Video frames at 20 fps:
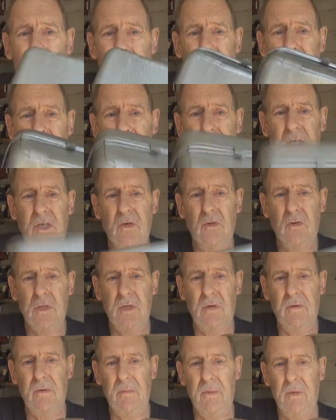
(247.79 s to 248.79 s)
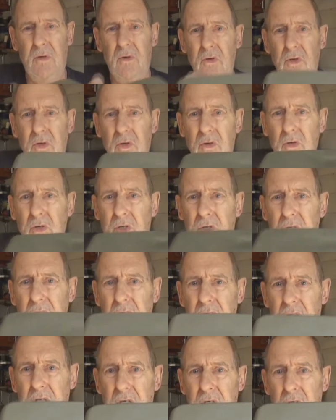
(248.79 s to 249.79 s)
bit of heat or something, because you can
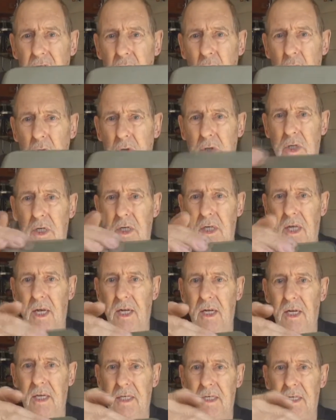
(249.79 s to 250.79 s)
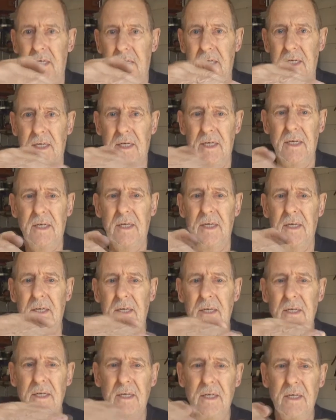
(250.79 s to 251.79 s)
see distortion in that lid.
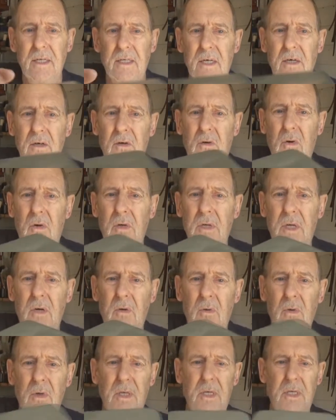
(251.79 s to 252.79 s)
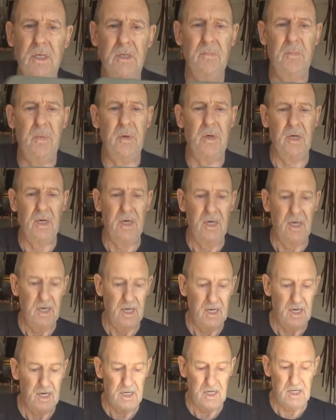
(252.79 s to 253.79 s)
Don't quite know what it is, but
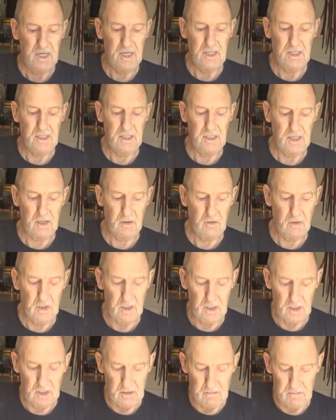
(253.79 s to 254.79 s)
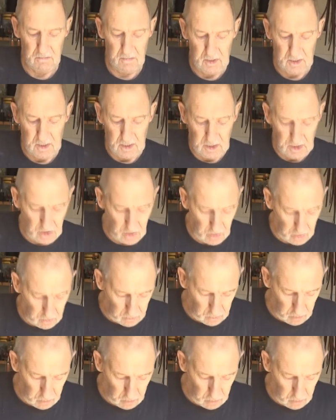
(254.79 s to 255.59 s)
you know, it's not